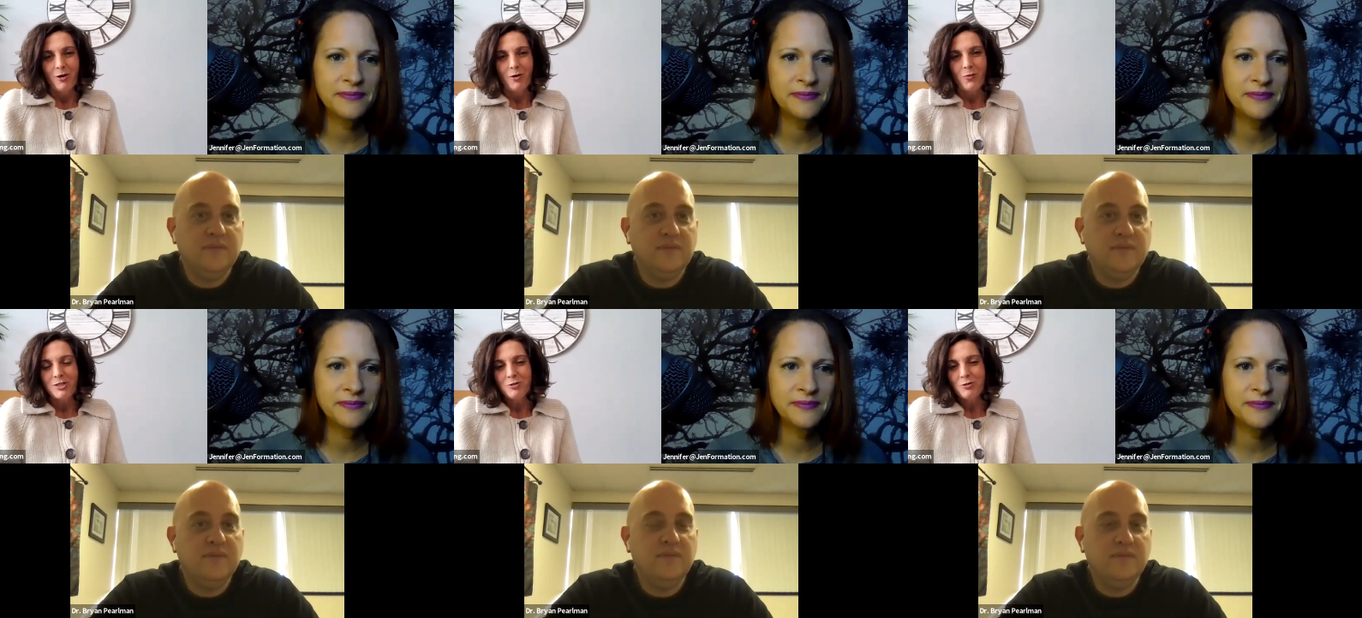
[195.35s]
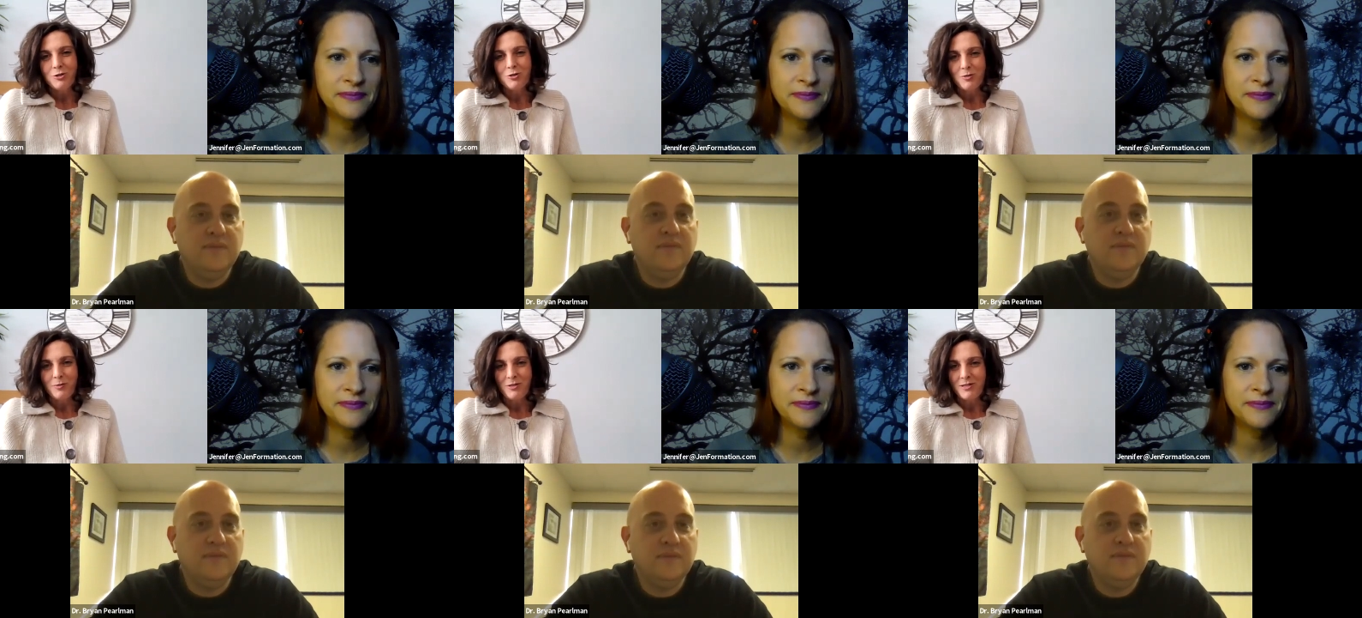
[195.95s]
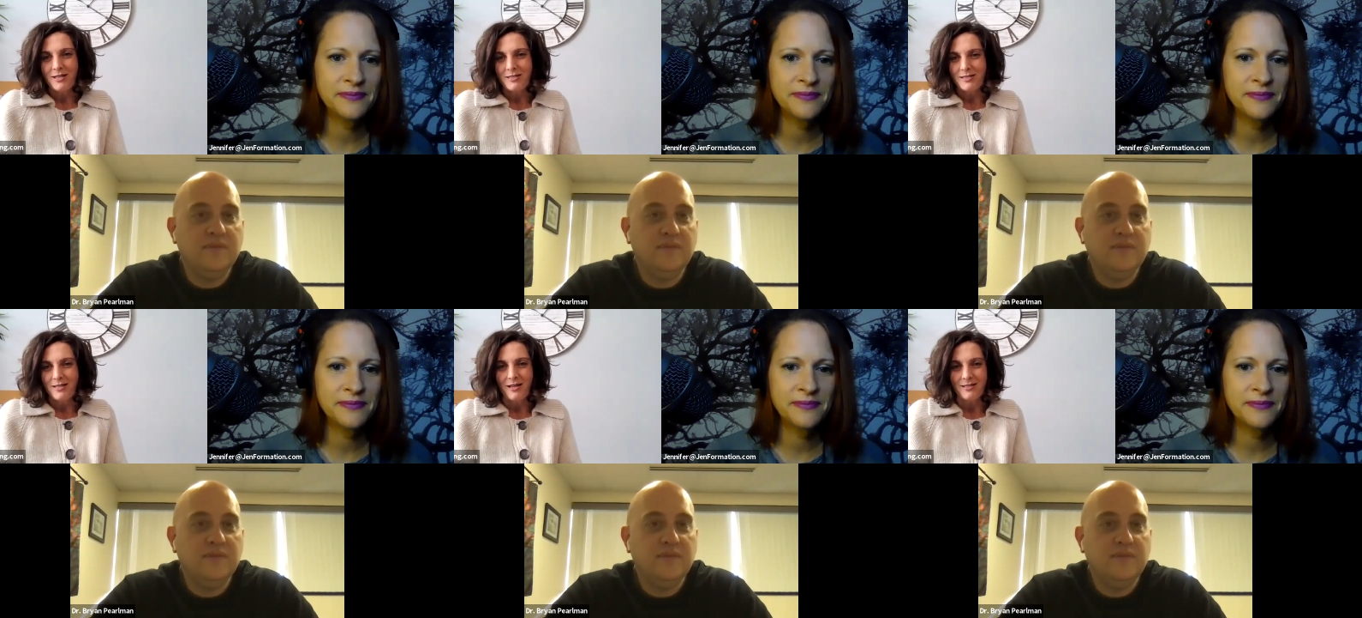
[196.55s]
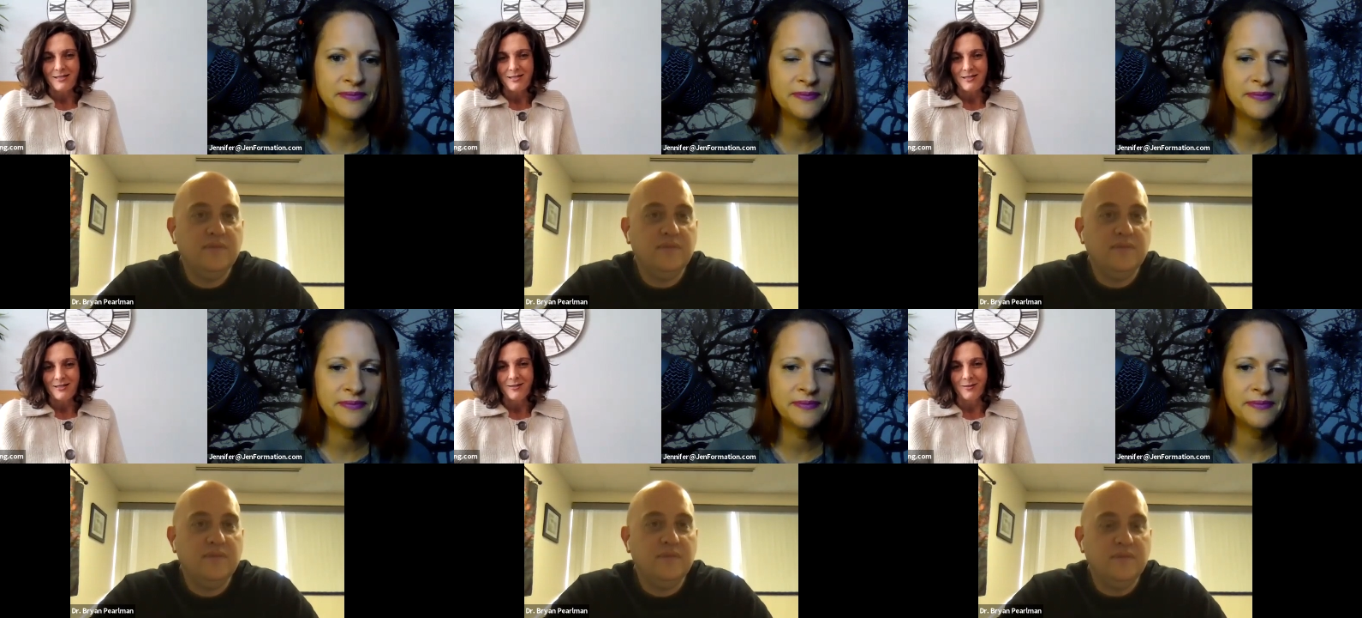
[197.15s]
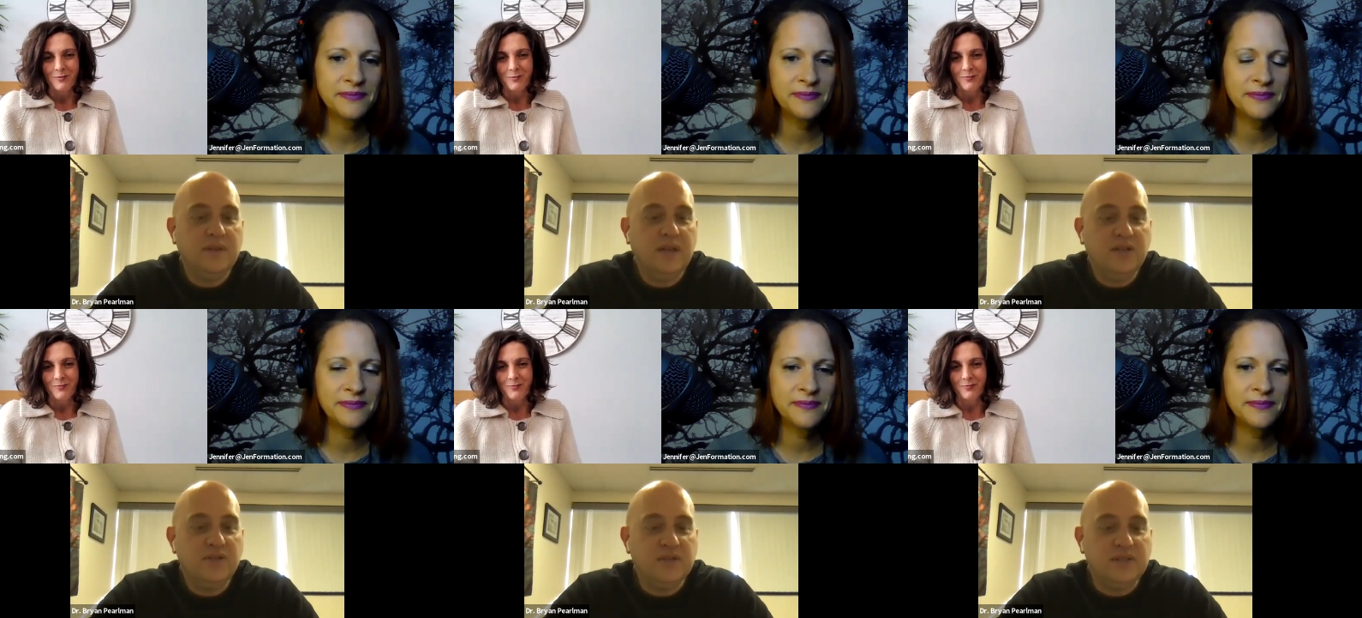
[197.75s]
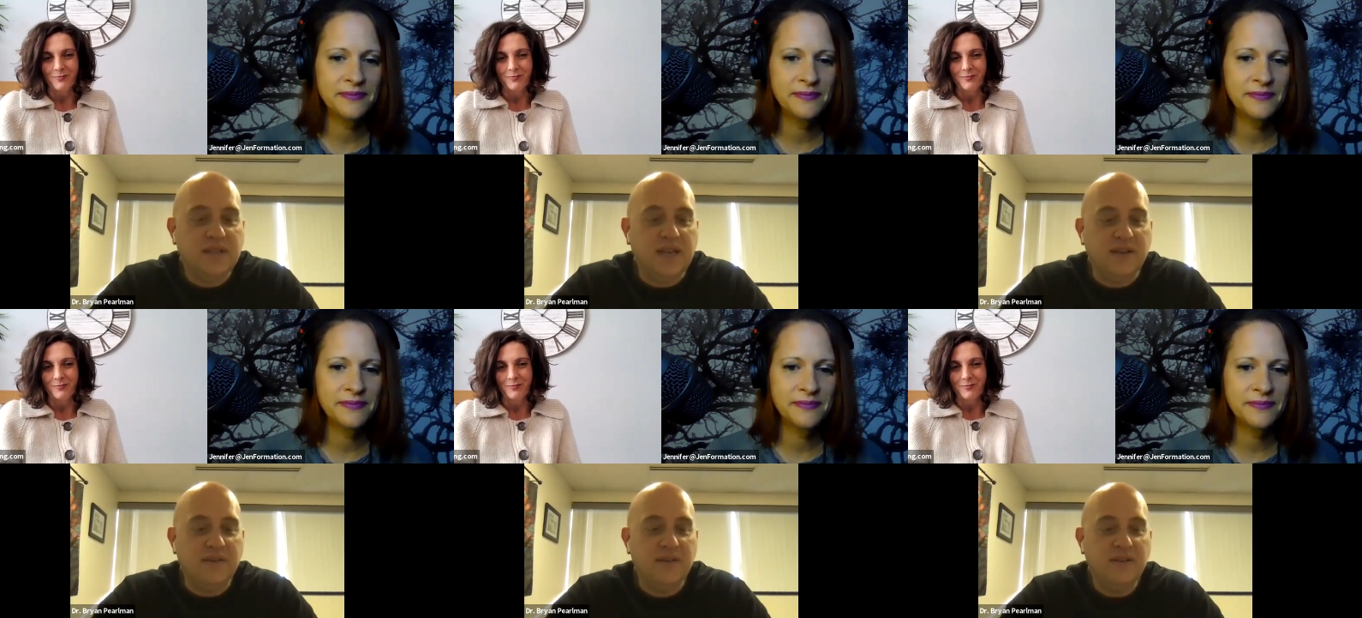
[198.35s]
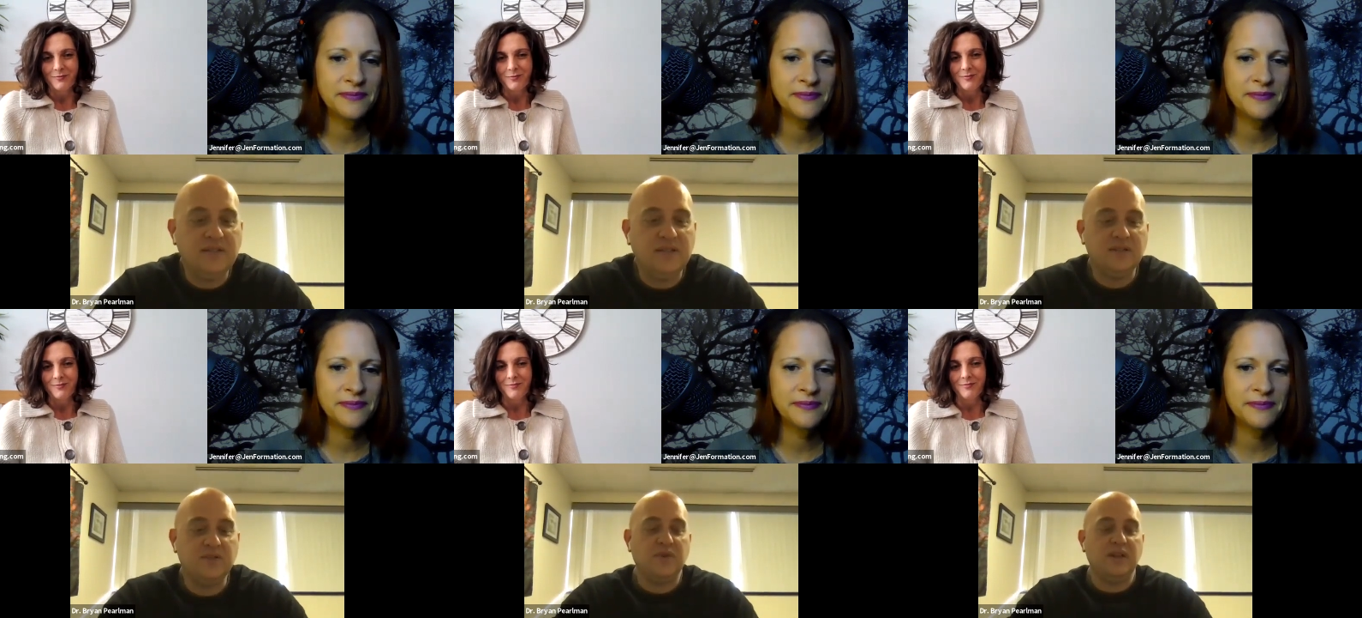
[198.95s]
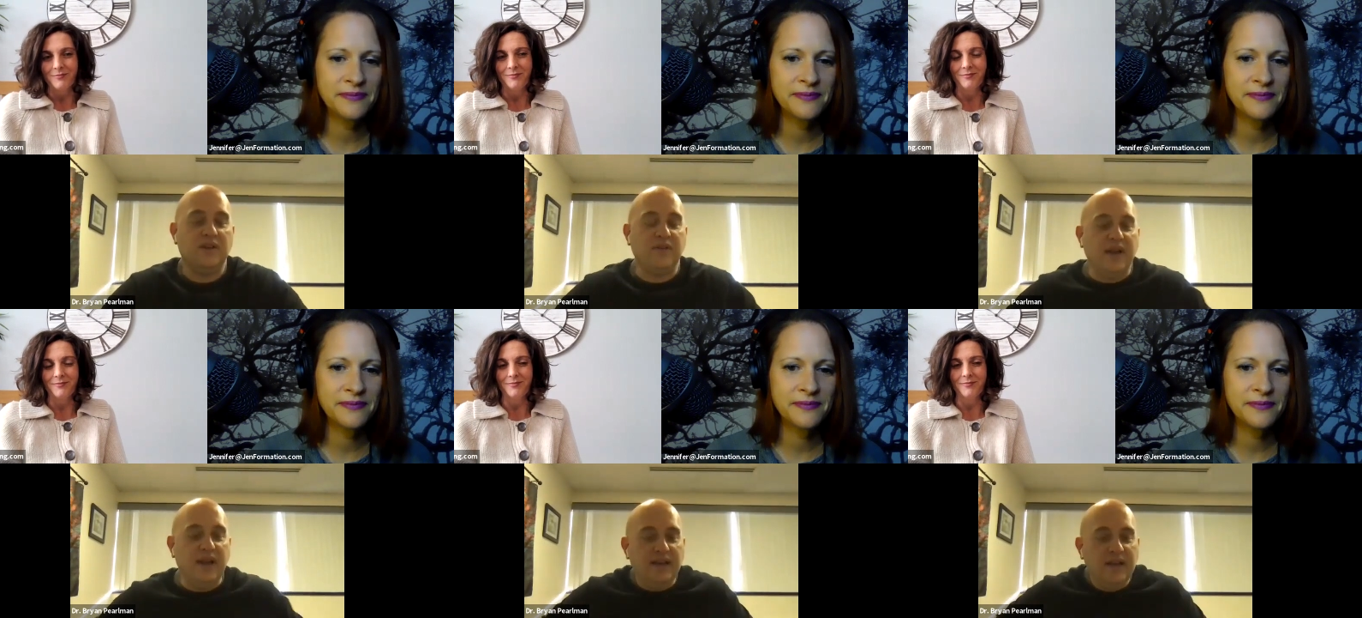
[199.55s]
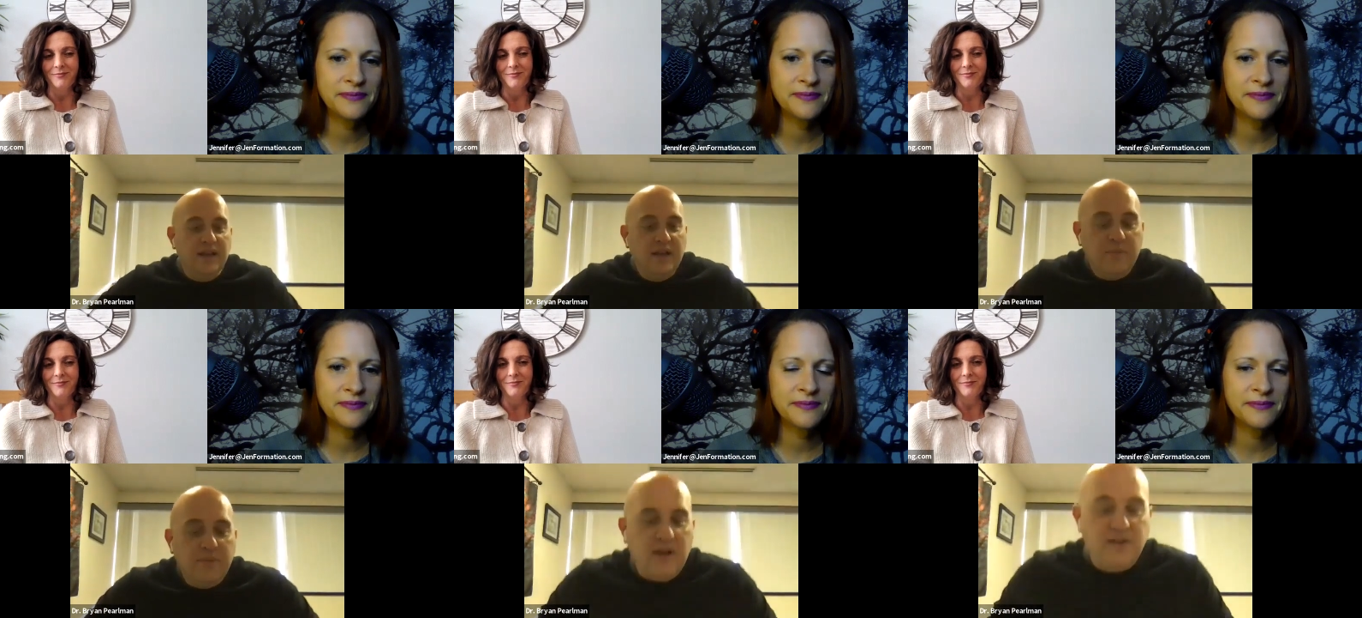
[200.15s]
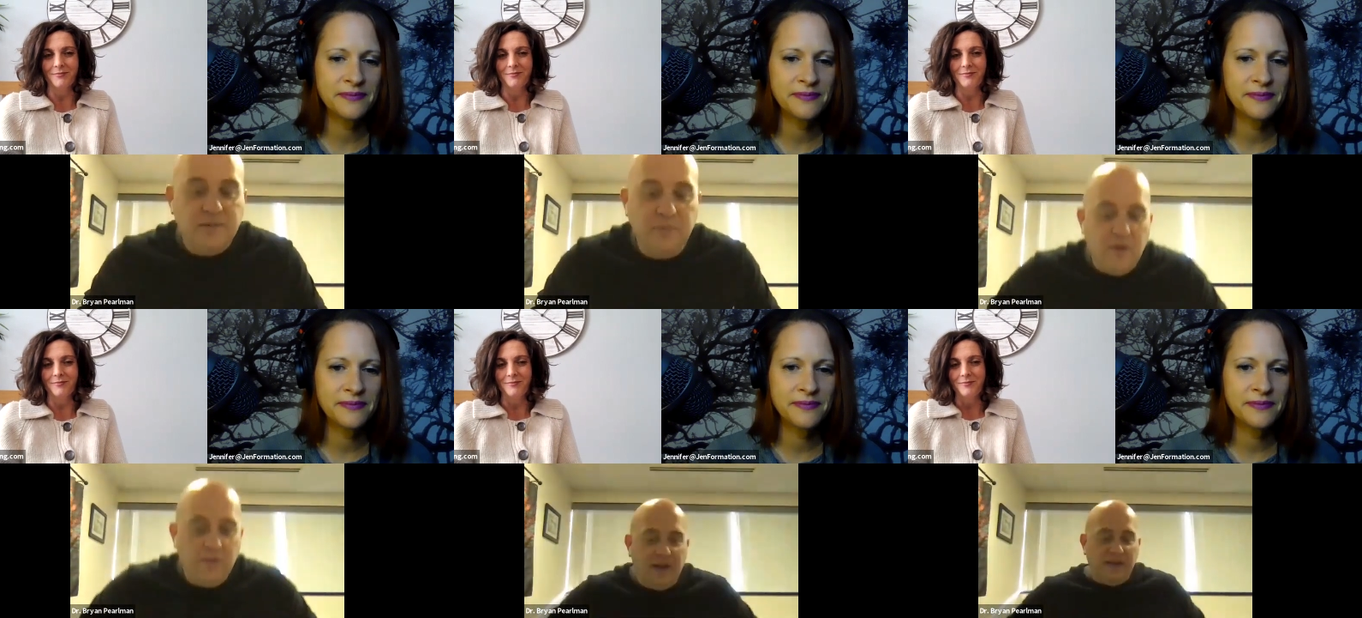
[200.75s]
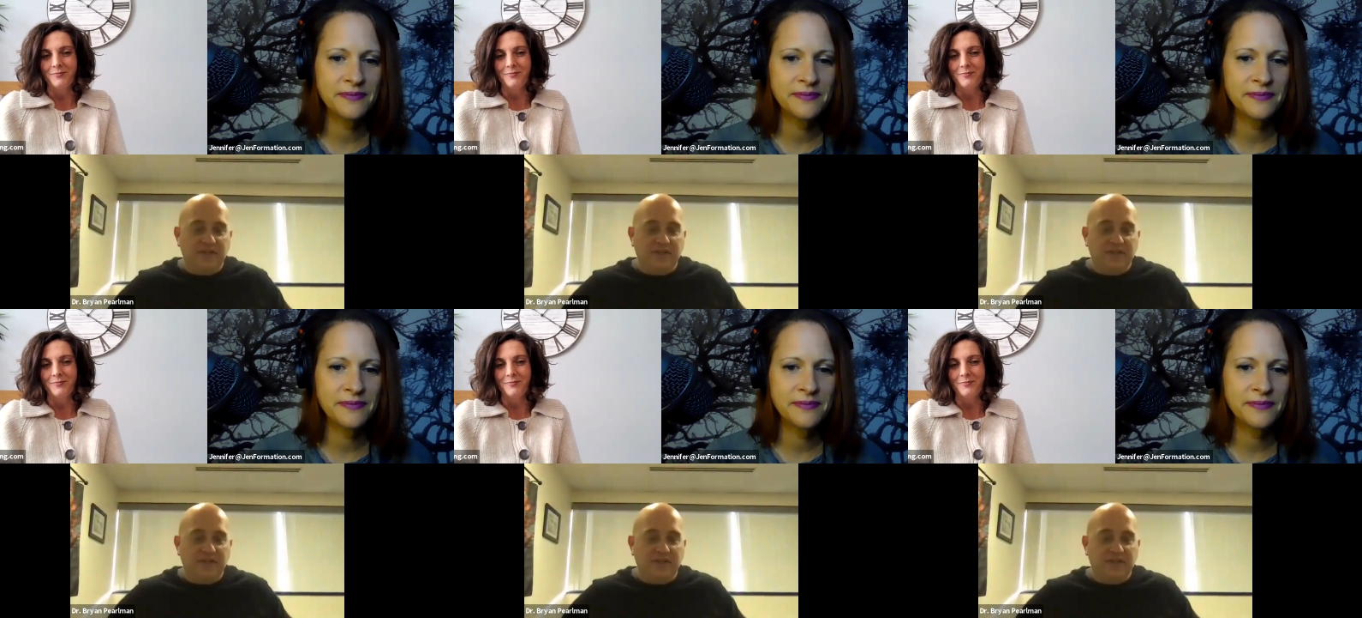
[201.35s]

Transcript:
Speaker 1: know, and what do you contribute to that success?
Speaker 2: Interesting. It's, it's really great proudest